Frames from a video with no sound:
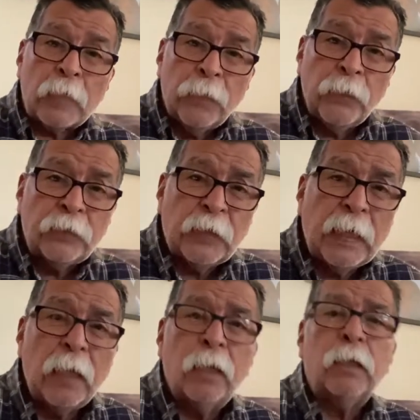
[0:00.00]
that they
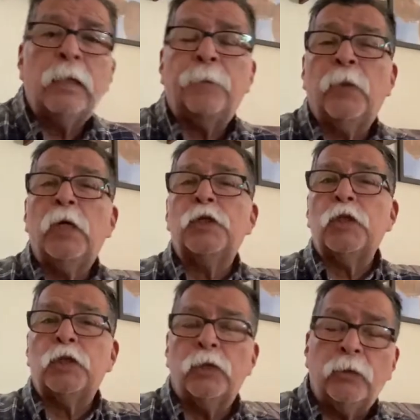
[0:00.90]
had an
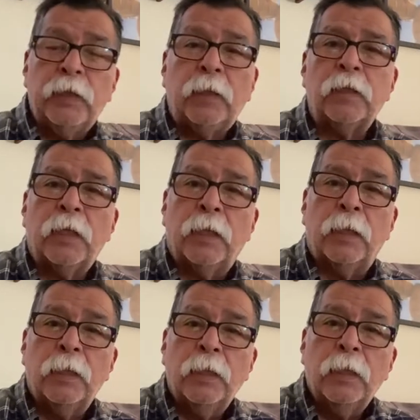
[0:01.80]
opportunity